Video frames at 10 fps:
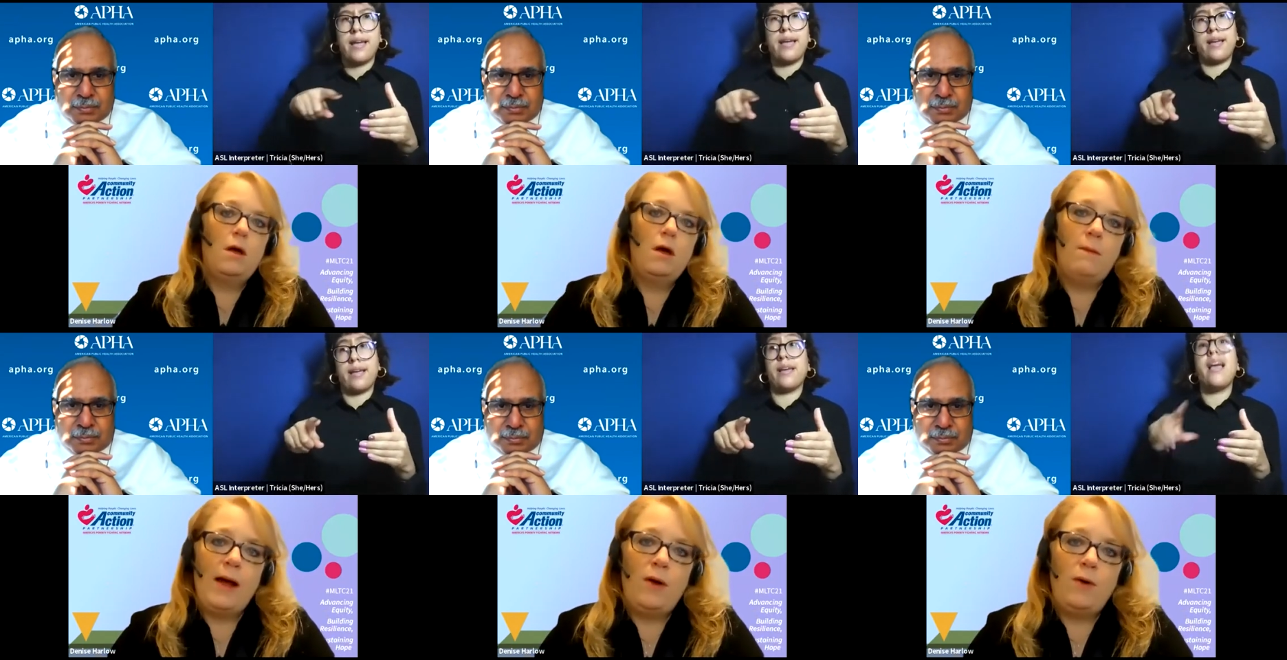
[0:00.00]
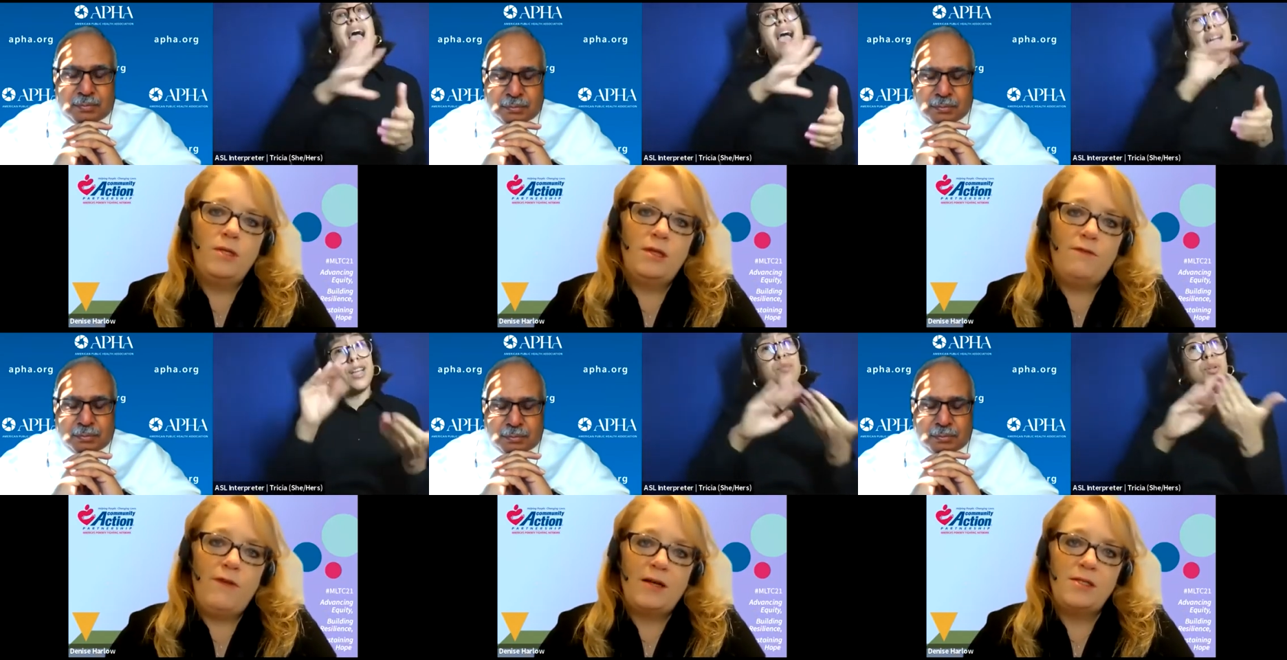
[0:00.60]
Speaker 1: about the
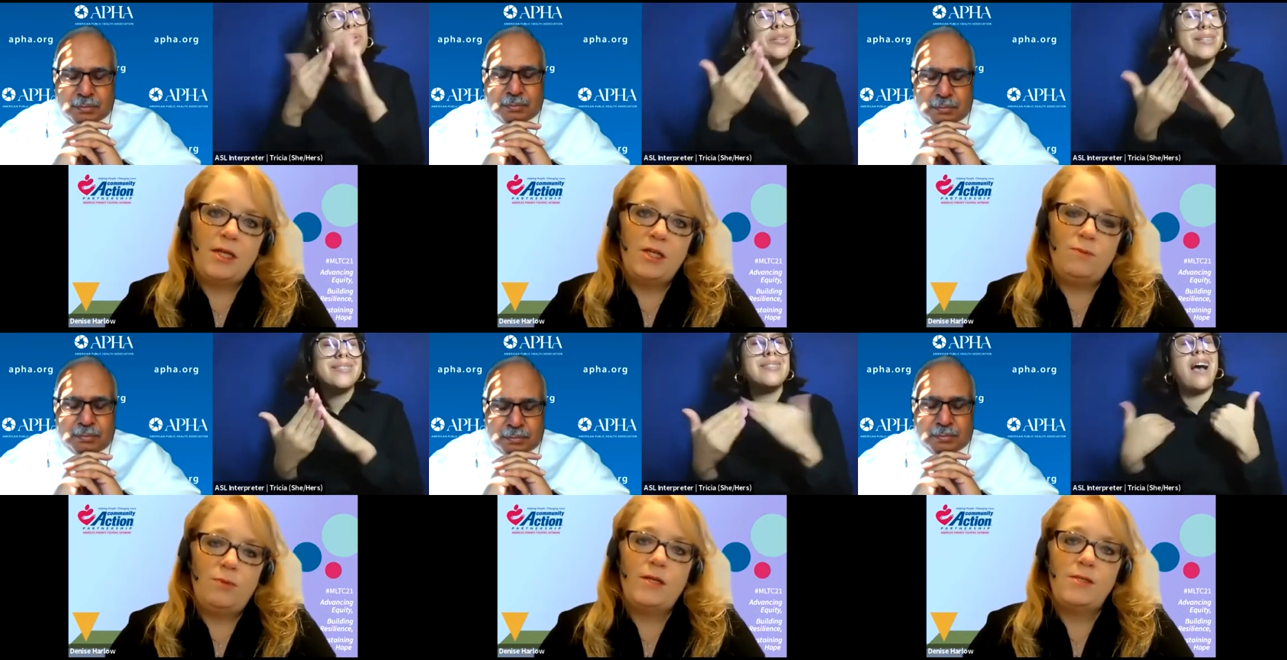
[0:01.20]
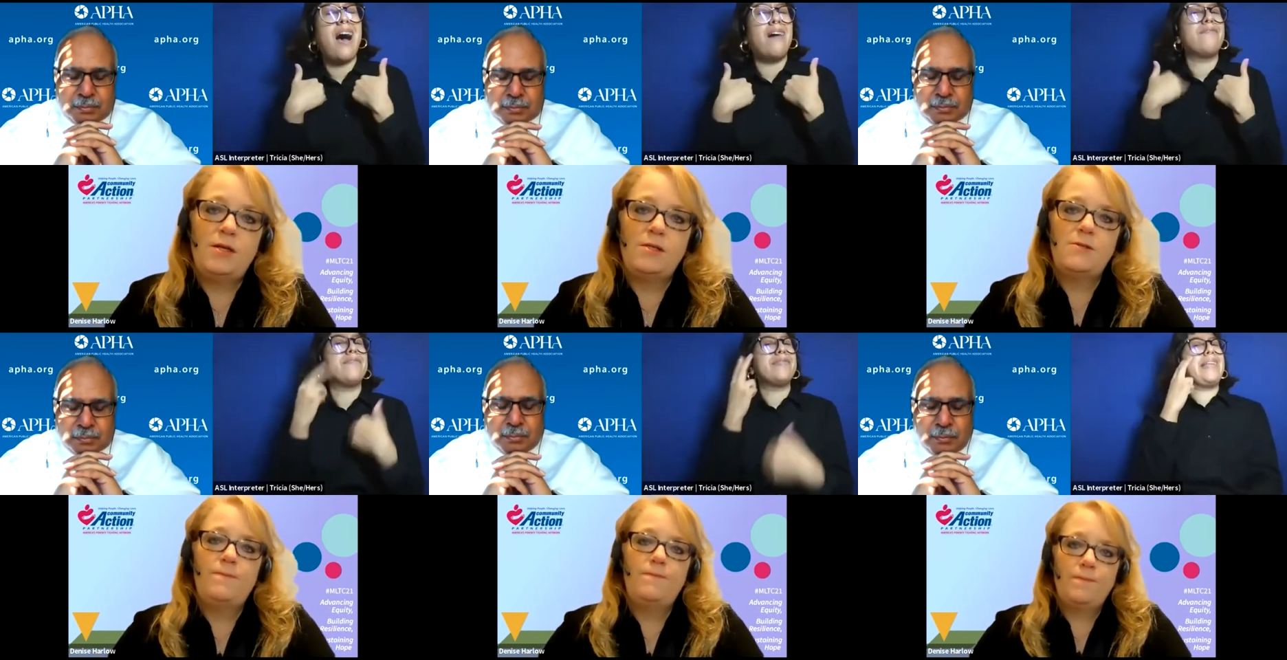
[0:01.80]
vaccination
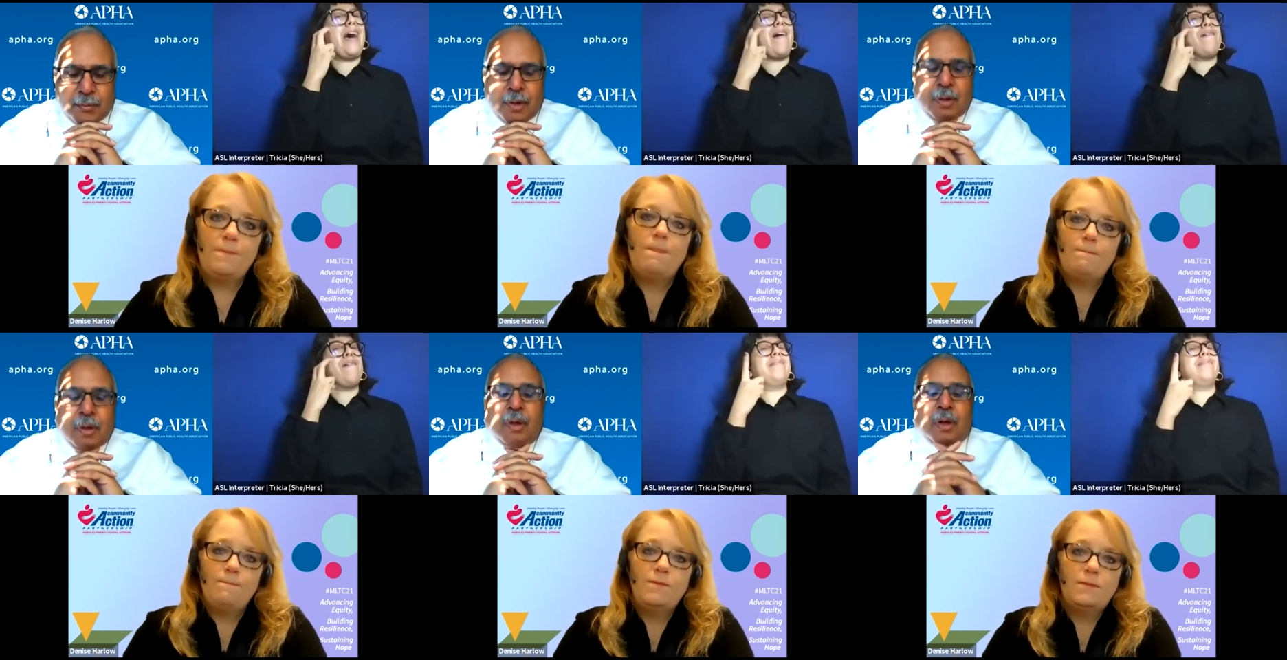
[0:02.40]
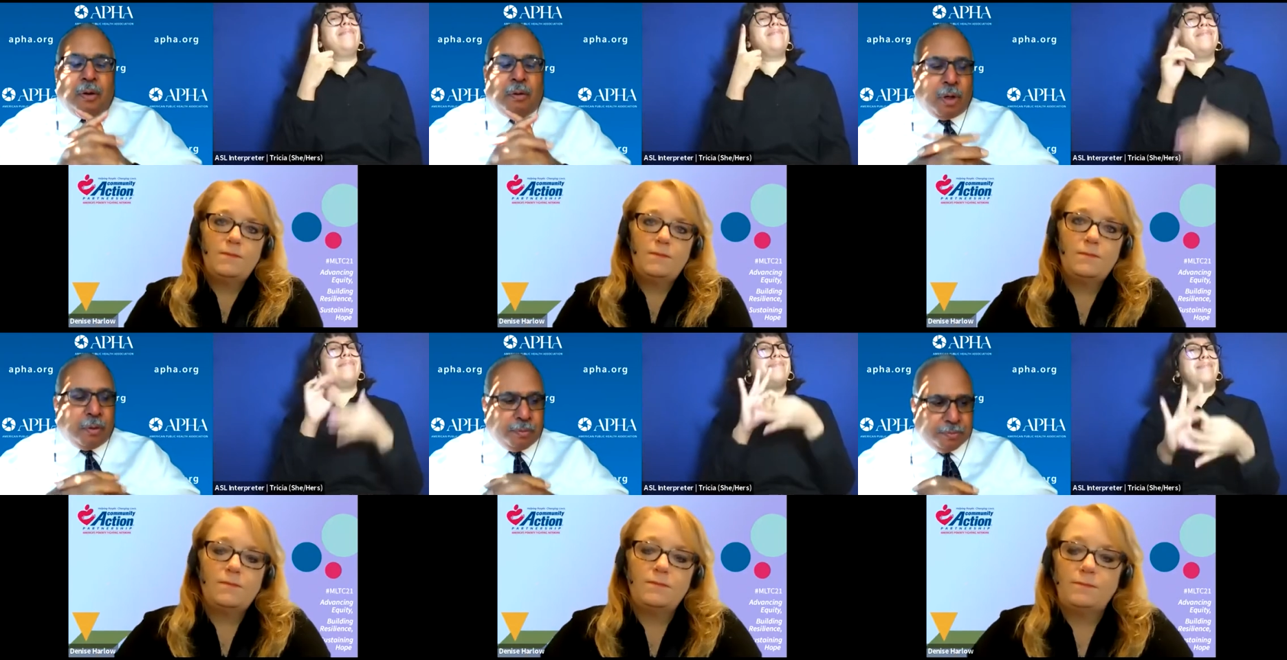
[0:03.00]
process?
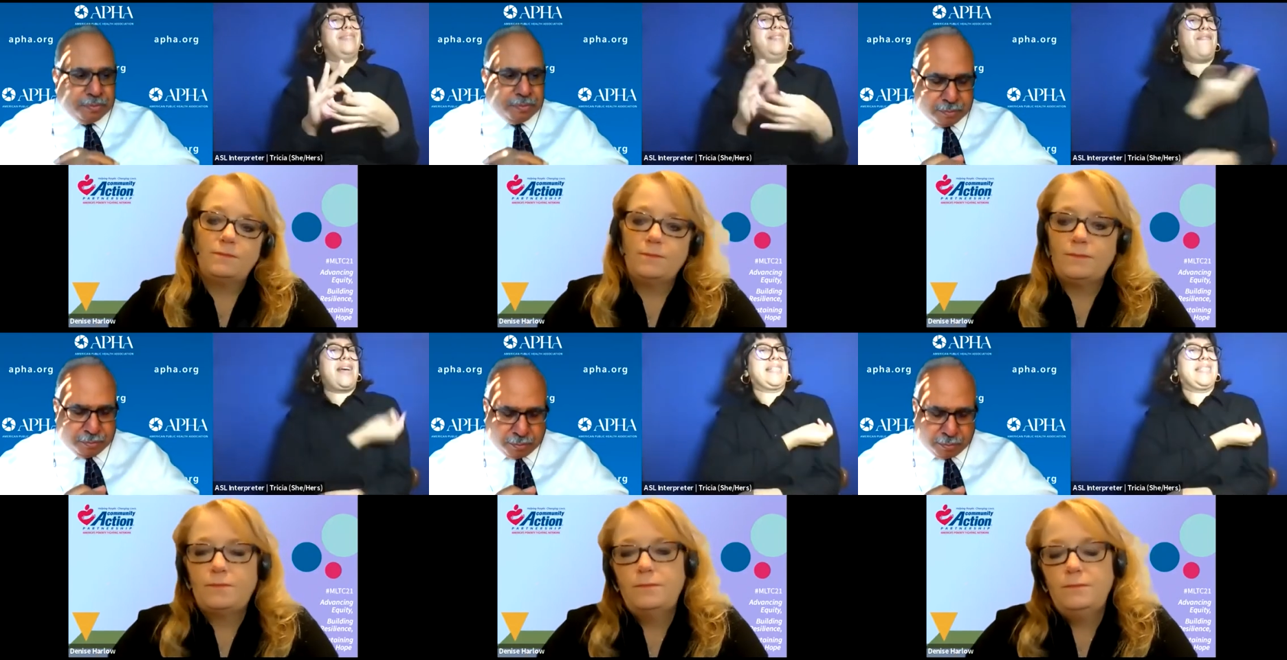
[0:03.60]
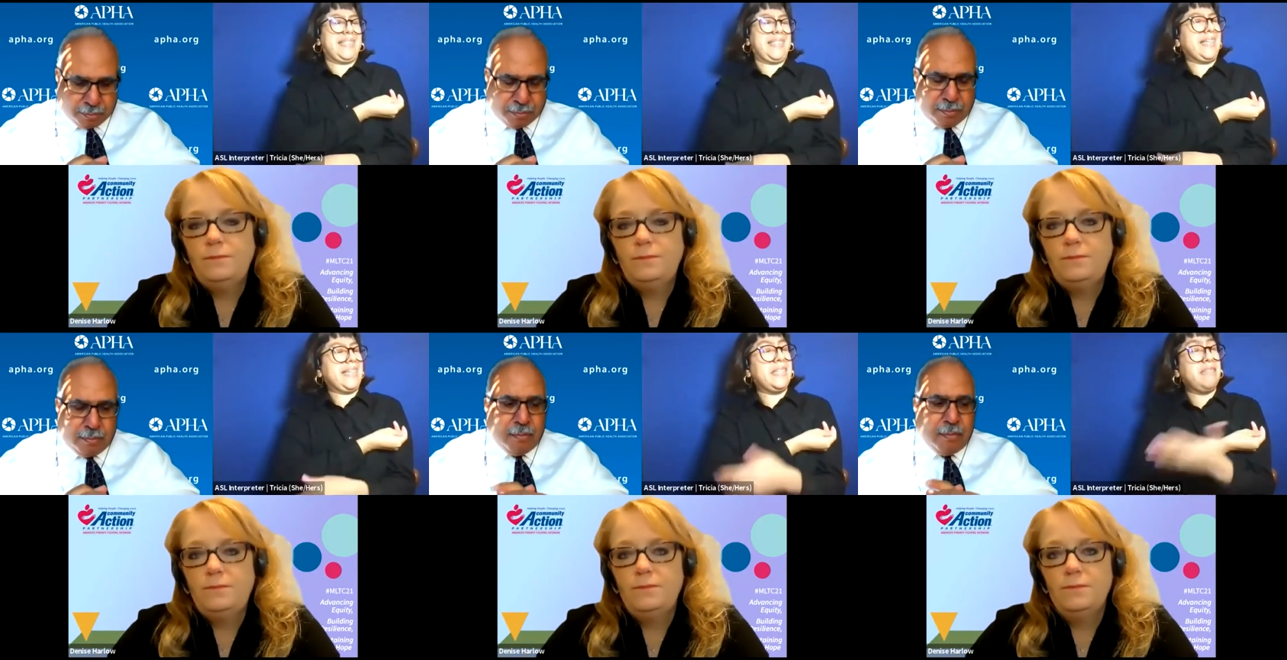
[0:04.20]
Speaker 2: Well,
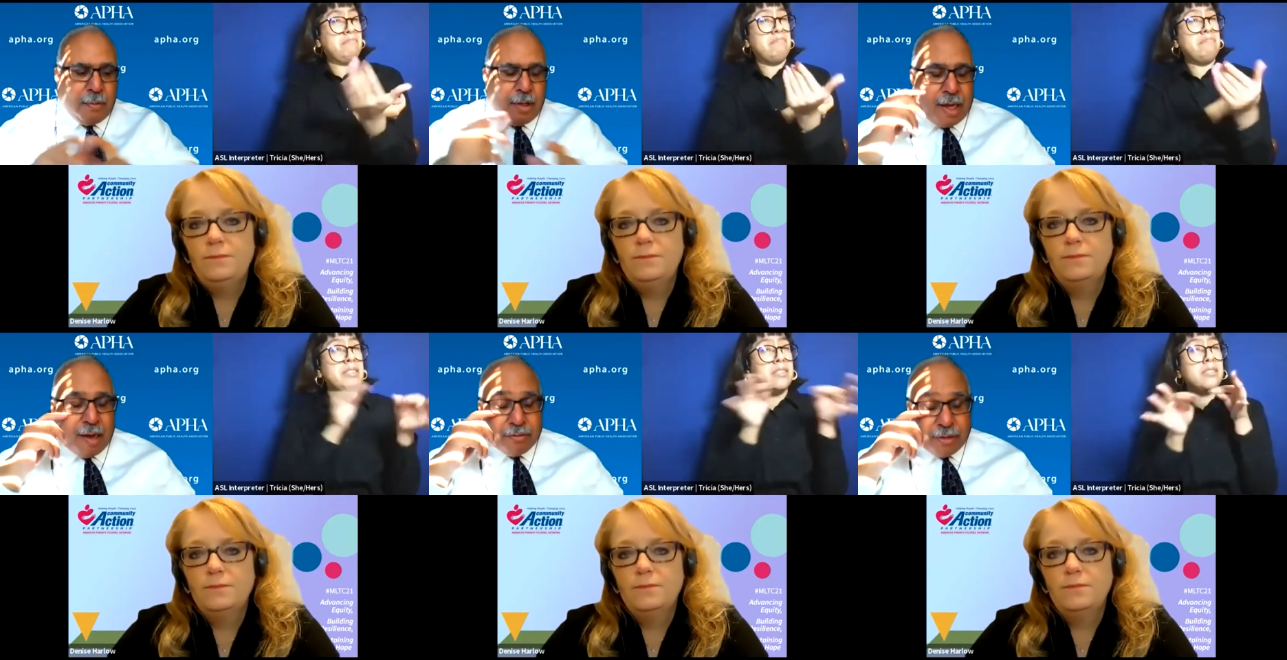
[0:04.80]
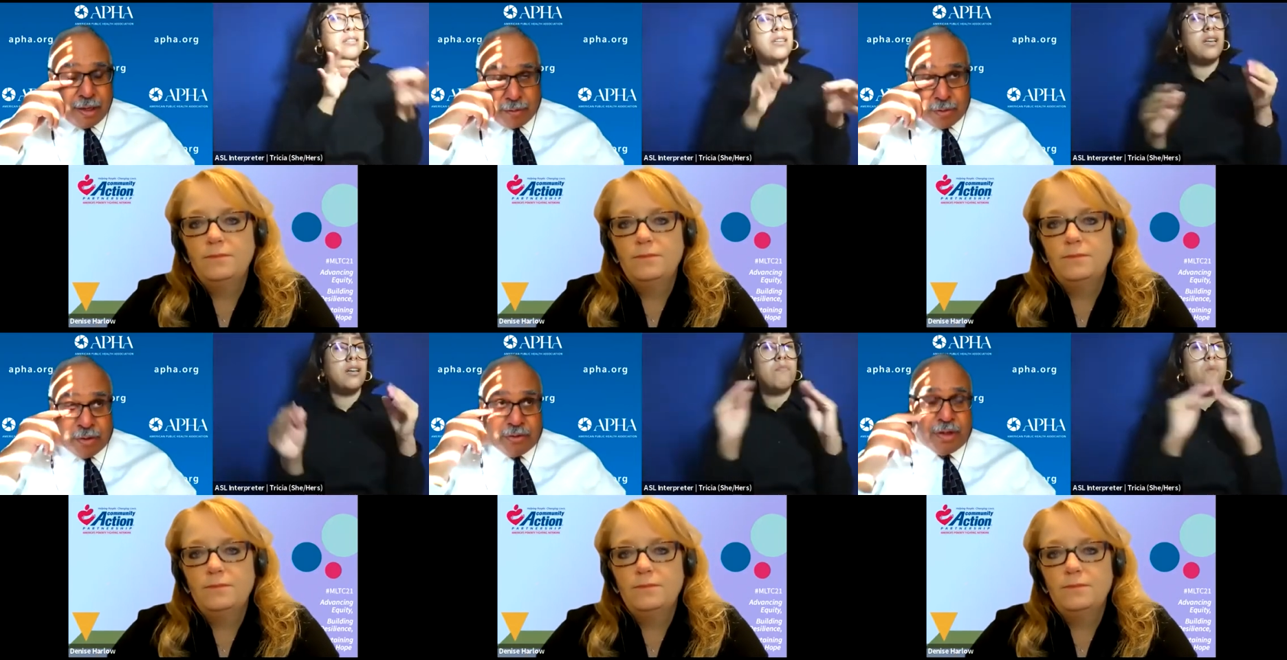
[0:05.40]
obviously you have
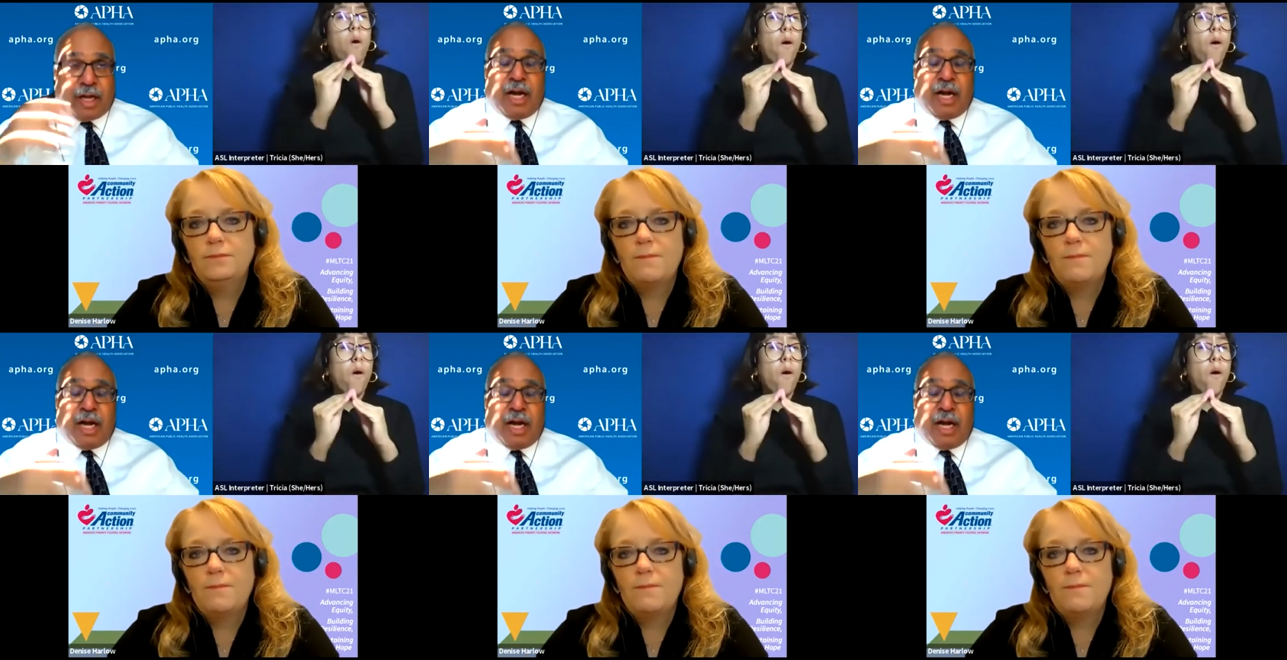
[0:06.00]
to do this in the